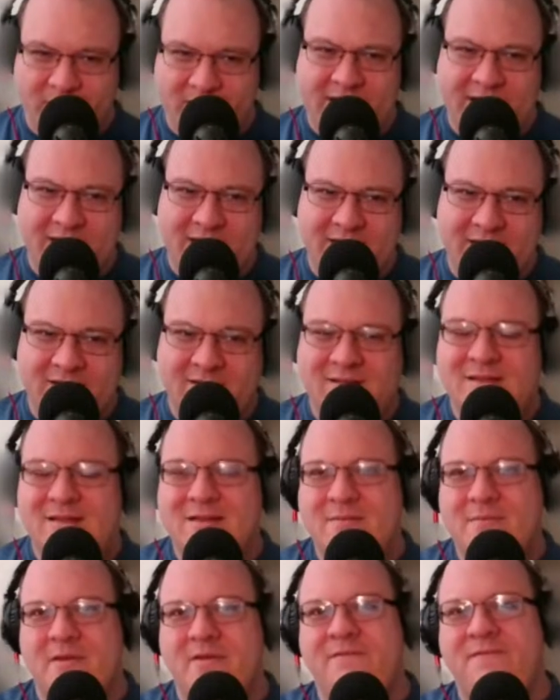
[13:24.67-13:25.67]
the way.
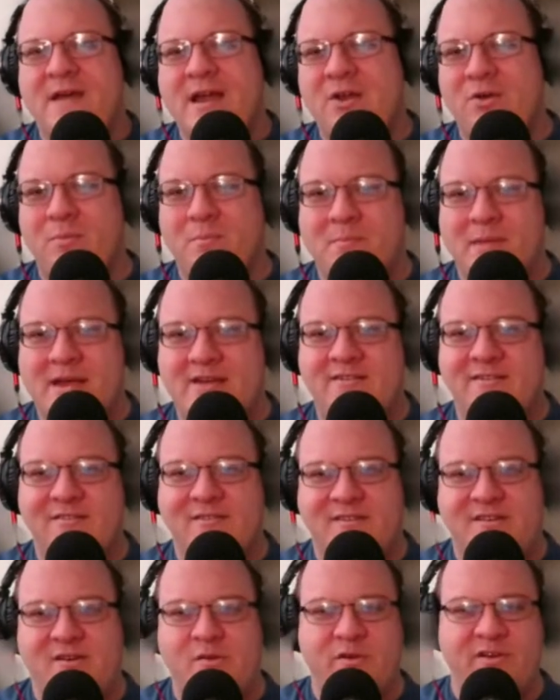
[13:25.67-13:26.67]
The final
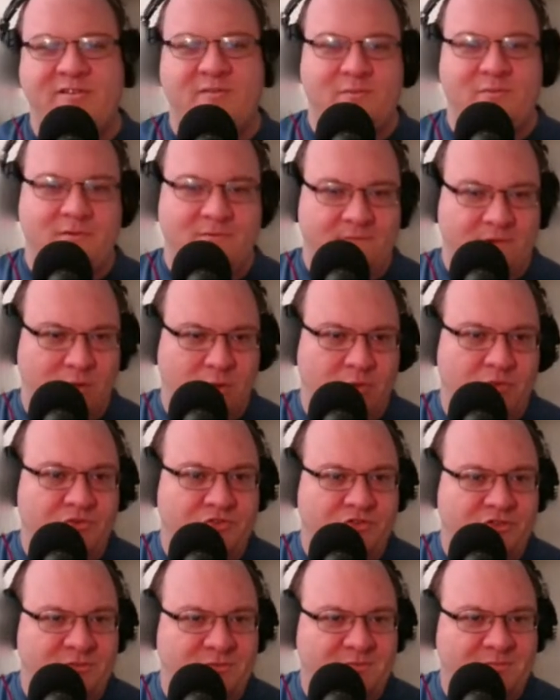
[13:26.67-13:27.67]
major Jewish
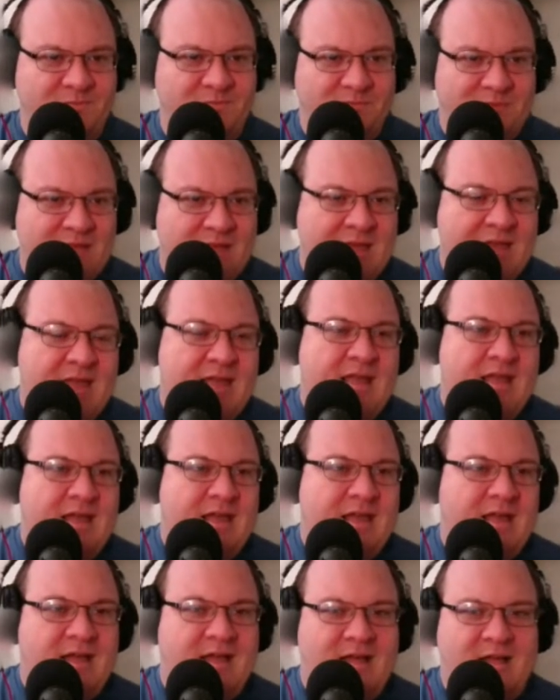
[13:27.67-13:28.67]
revolt.
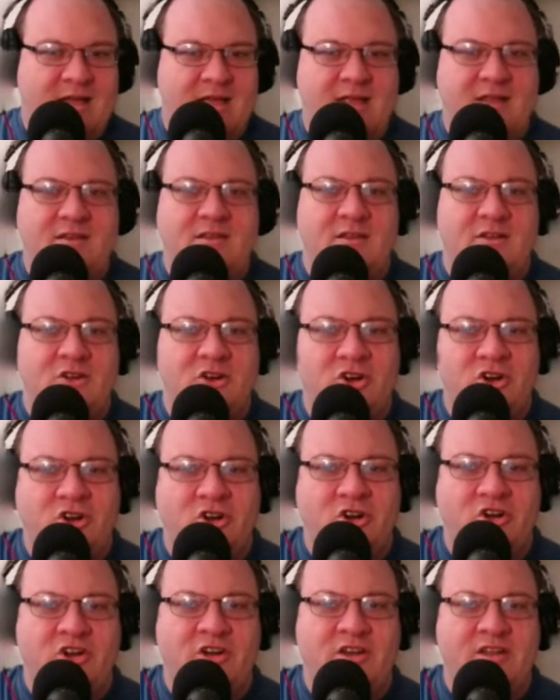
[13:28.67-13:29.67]
It
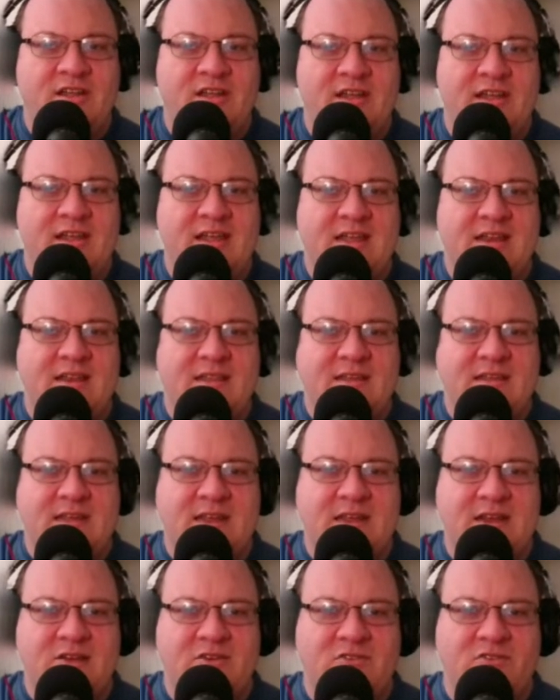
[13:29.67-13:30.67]
occurred in the
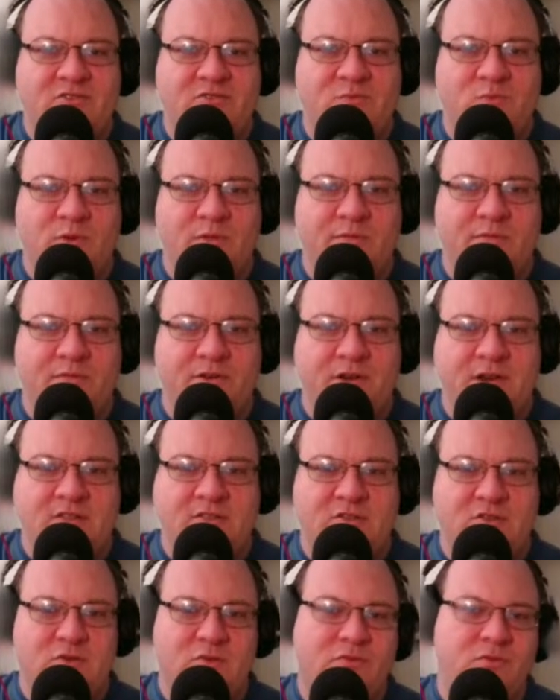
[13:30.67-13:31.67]
years
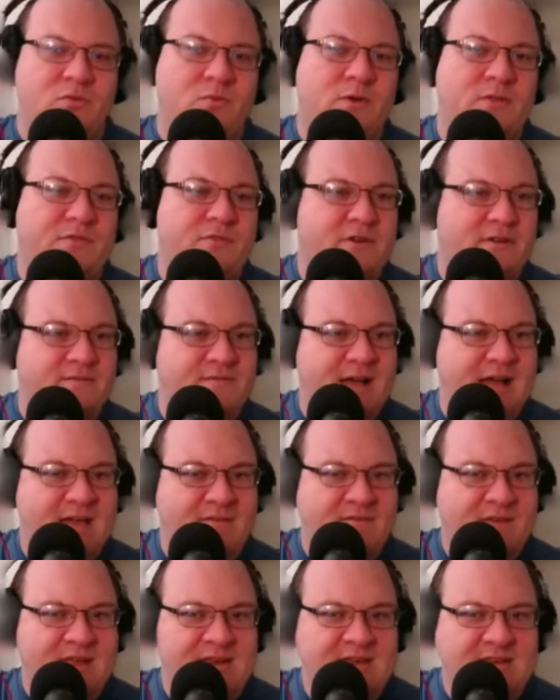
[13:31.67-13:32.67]
132 through
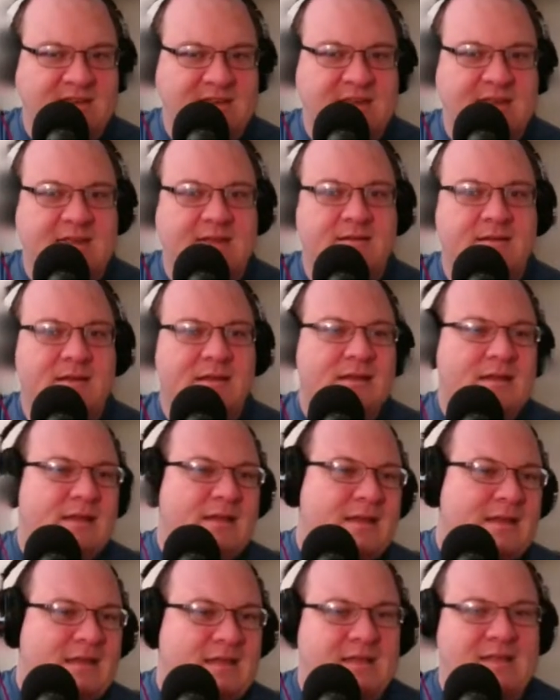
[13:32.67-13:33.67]
135 AD.
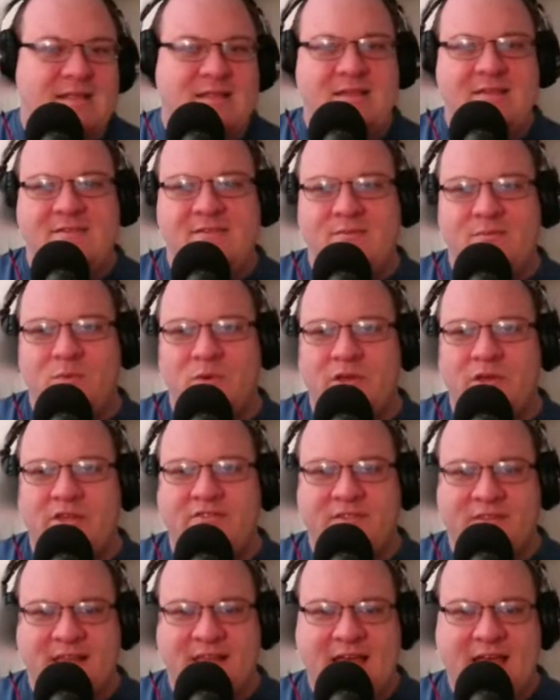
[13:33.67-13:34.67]
This
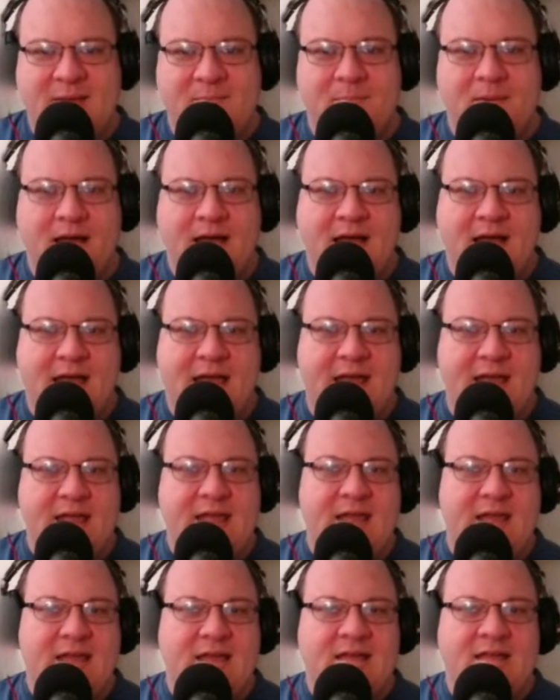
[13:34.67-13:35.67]
was led
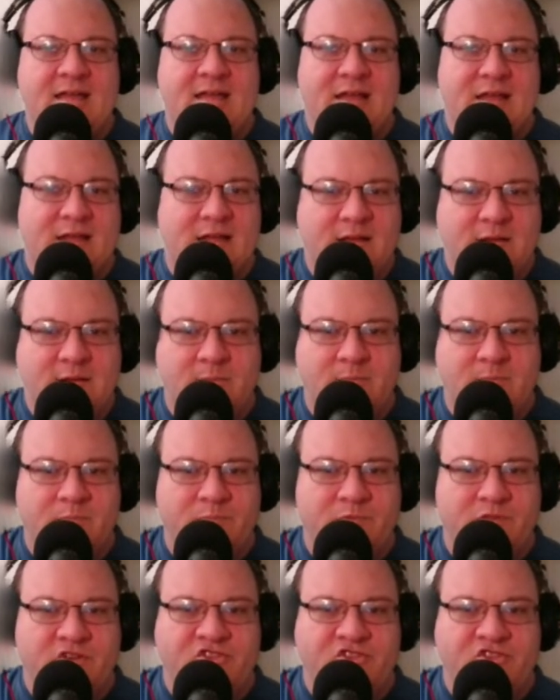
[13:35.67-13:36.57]
by a